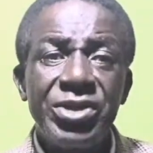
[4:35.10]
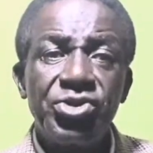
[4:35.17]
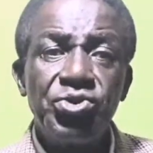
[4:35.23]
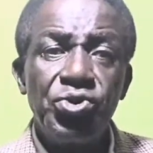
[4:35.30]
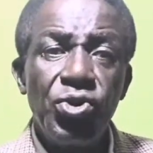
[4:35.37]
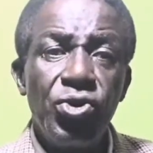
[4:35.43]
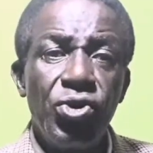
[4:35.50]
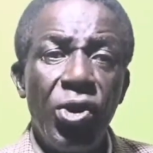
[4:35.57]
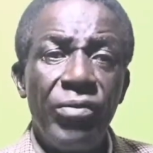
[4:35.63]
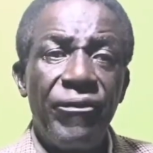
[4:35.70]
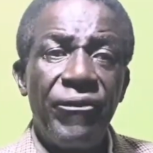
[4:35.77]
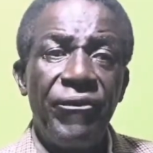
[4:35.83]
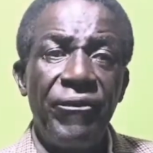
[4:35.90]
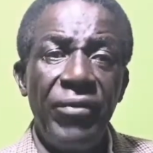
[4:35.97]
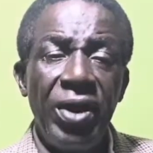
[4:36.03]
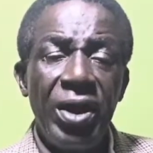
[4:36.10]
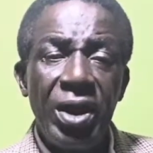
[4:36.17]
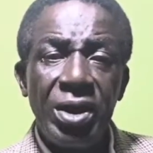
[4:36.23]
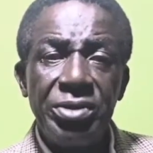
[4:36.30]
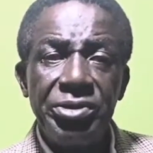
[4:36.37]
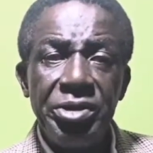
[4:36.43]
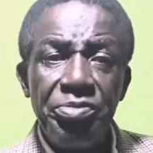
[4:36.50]
role of
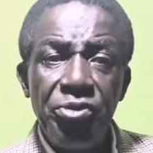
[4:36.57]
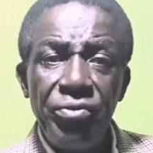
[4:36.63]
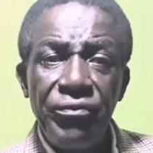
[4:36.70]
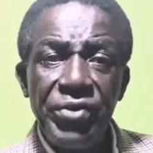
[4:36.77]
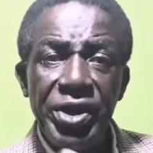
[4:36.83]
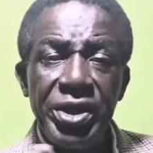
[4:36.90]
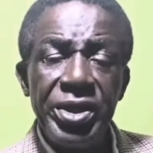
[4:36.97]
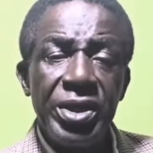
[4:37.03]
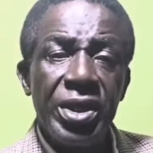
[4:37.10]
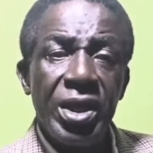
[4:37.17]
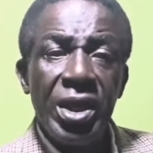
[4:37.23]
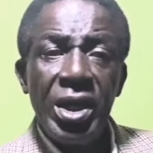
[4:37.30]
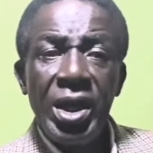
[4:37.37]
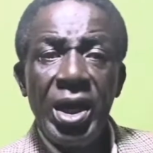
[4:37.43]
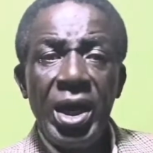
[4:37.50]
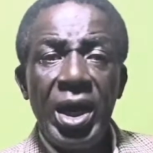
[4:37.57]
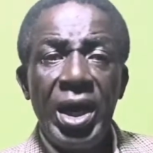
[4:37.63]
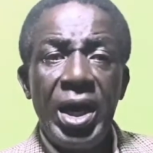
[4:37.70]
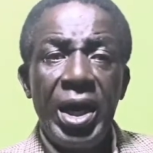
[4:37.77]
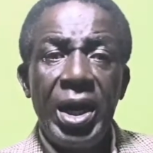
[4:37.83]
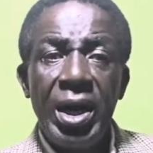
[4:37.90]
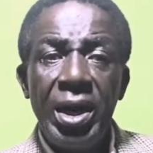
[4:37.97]
removing
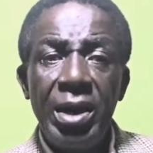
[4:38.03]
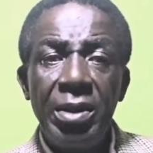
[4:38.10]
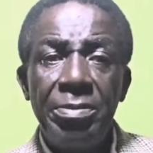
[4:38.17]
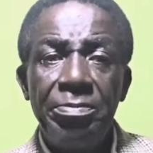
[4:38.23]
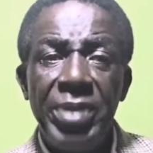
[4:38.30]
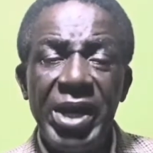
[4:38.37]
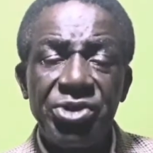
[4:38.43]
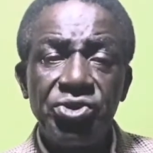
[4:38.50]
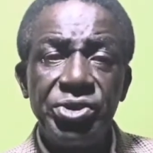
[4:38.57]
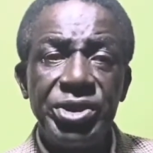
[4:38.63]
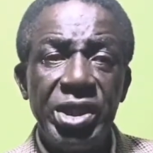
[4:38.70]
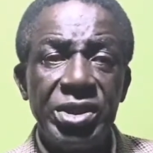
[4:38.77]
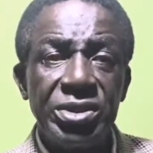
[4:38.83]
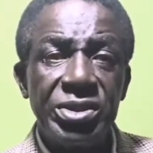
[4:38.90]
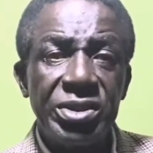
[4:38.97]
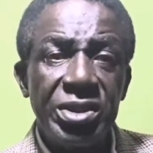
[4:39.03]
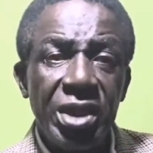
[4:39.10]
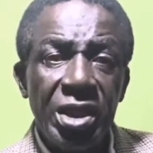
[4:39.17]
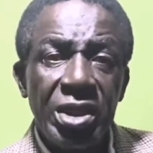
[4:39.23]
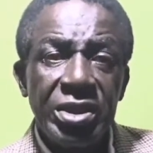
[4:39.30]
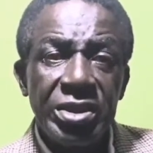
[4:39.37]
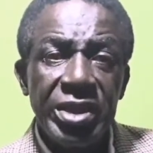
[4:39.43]
pathogens,
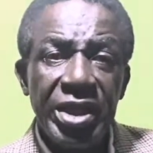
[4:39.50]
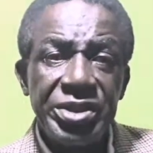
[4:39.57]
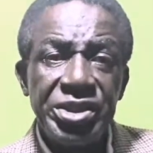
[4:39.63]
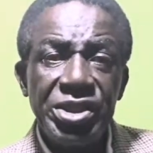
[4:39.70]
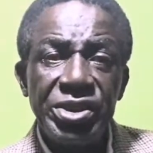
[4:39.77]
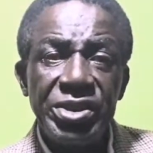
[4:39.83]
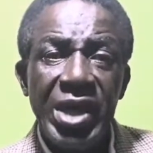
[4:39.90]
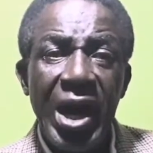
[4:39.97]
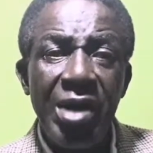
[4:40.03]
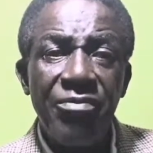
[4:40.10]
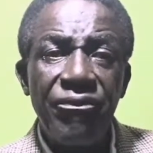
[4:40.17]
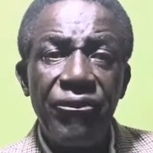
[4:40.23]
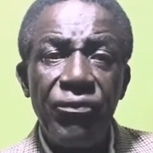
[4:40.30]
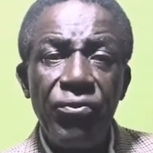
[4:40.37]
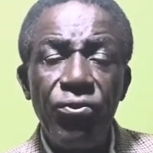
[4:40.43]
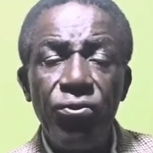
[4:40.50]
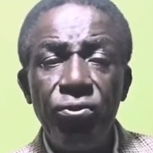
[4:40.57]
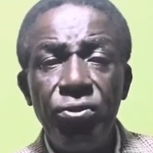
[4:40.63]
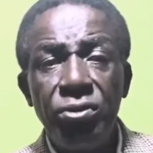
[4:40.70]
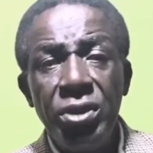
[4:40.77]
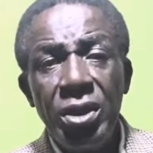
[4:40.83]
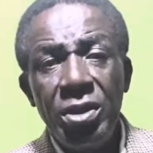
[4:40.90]
that is harmful
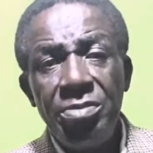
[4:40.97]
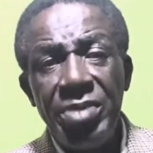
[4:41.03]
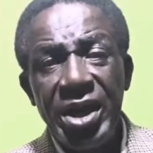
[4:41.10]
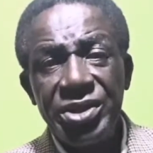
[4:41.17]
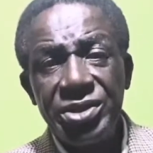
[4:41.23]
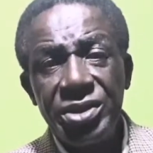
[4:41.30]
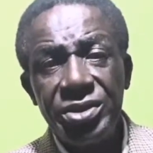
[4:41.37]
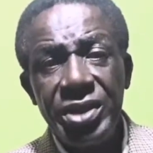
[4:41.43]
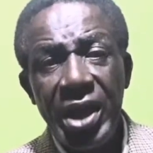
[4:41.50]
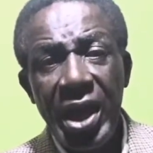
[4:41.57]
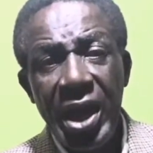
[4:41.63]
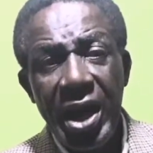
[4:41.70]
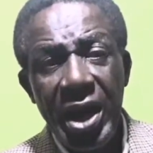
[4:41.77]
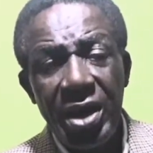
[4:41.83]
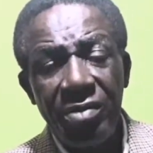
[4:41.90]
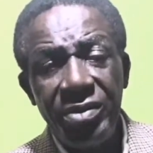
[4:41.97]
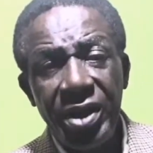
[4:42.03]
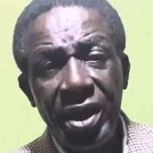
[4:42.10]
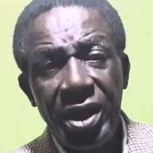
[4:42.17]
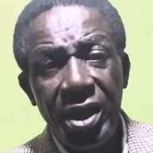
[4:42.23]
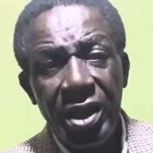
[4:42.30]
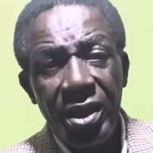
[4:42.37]
bacteria
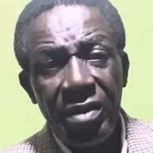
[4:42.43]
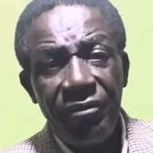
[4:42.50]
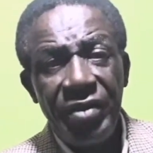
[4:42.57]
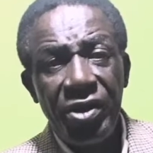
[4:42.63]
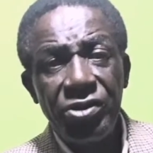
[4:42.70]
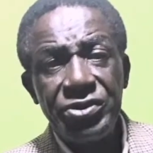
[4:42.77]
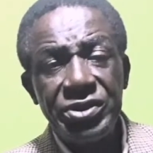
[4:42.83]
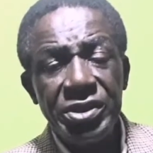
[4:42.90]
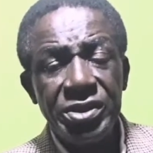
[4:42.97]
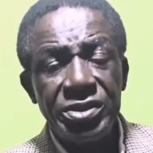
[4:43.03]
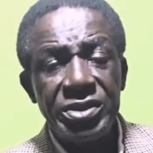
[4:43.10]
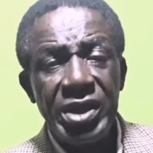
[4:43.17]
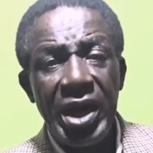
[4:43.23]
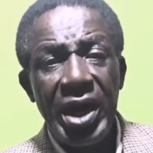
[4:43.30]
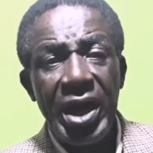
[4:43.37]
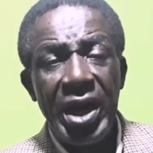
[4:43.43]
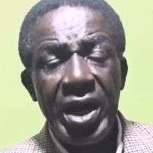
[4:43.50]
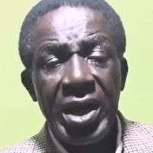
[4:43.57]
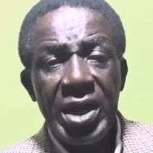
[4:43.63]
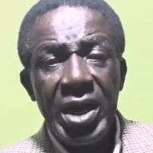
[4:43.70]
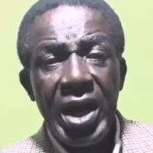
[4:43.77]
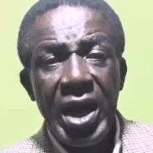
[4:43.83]
and viruses, are
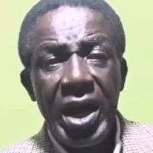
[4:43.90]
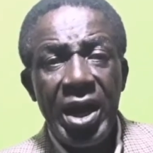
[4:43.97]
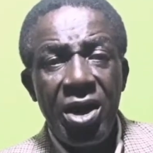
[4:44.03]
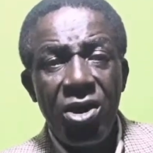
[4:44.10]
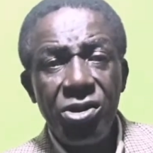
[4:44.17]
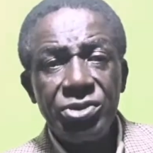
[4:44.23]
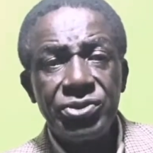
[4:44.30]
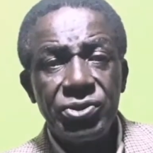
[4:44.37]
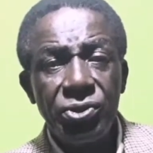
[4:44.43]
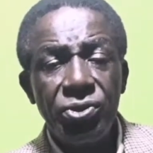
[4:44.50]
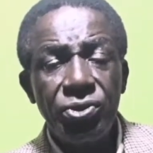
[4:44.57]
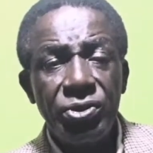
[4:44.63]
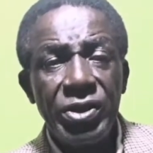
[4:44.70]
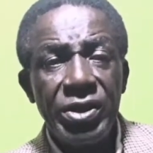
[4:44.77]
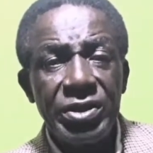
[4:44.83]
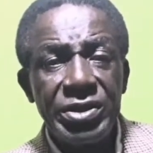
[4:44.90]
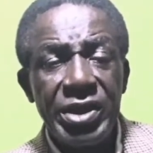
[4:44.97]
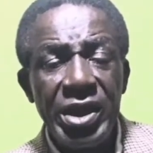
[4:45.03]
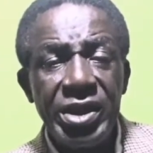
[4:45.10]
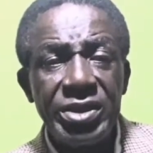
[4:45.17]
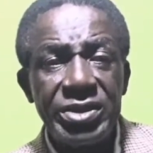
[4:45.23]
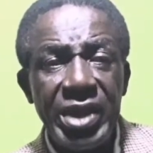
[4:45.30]
also
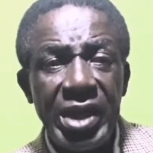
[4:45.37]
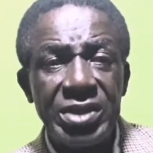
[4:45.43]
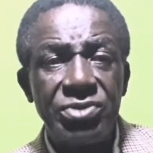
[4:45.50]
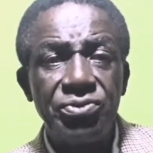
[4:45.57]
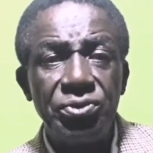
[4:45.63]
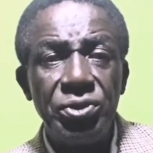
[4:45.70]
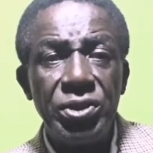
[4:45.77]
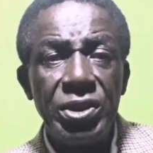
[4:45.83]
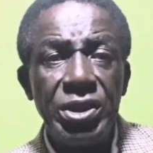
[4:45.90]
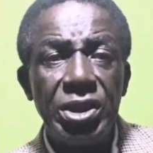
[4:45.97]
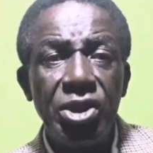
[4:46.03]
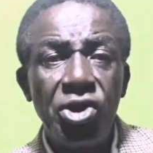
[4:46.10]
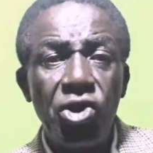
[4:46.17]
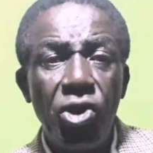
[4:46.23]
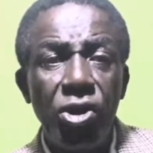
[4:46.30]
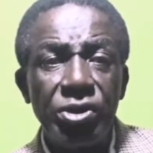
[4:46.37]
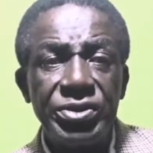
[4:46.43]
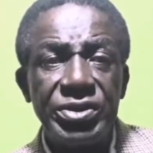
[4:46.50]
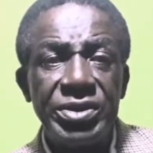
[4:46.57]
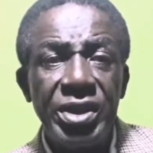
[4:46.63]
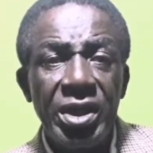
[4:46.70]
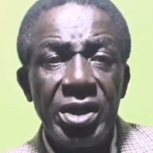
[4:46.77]
things that really
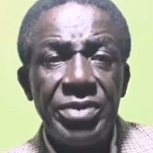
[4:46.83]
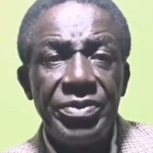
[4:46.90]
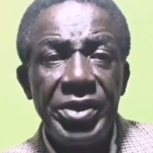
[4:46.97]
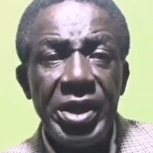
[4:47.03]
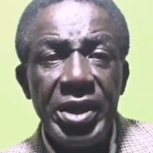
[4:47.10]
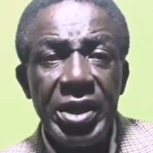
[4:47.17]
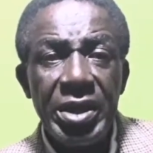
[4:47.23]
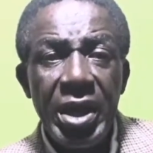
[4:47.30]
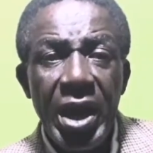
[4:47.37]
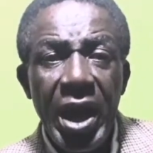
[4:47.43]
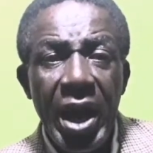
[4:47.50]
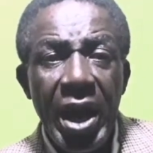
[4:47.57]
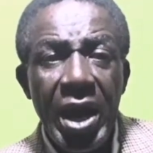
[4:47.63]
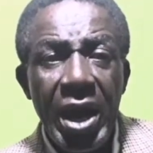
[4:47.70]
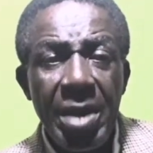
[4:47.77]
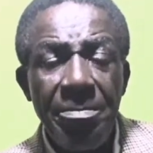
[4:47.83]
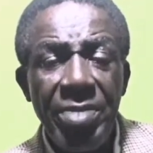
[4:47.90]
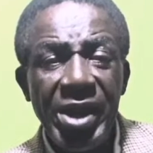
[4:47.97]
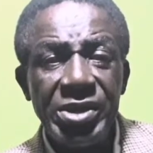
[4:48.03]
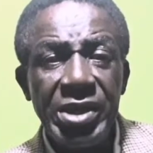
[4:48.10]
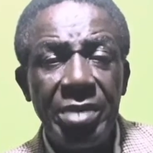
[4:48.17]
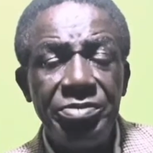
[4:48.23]
cause the
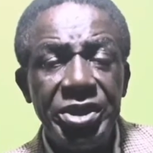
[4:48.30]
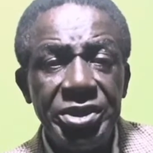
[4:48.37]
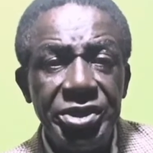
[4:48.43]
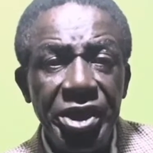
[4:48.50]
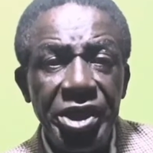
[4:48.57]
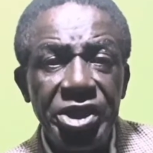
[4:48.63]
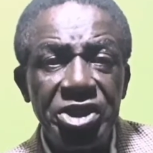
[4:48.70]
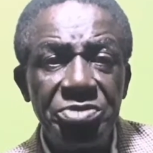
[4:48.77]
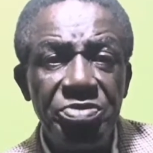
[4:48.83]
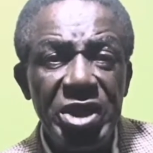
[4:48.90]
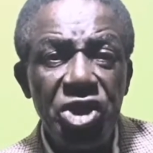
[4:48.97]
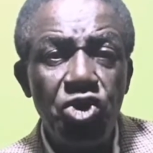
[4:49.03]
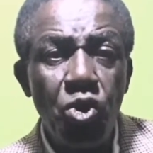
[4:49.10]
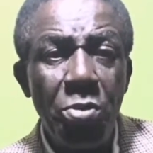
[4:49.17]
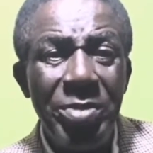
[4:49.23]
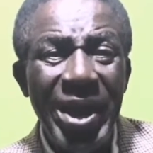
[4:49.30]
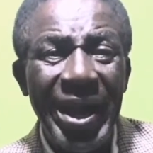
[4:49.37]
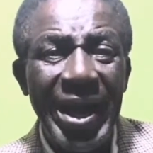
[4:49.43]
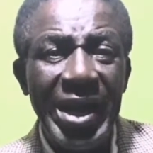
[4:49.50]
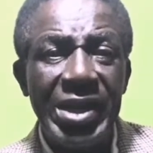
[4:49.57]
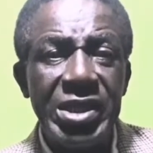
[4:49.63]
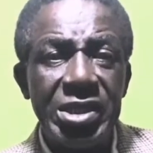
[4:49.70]

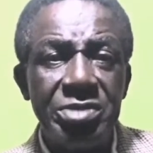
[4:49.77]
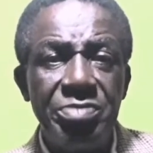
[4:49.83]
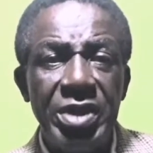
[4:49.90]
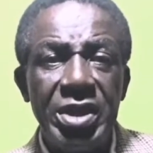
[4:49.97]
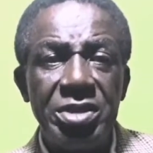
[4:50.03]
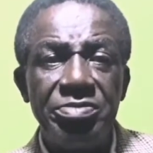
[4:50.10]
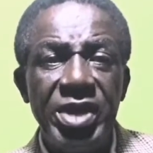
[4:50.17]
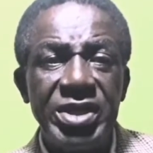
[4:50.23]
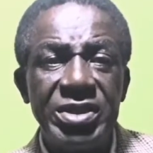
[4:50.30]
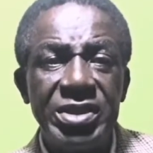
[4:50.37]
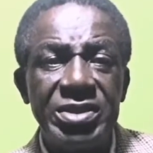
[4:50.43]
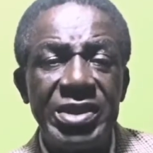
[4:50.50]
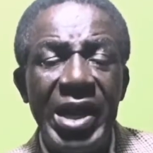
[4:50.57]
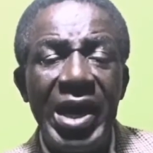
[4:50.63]
splenomegaly. It makes it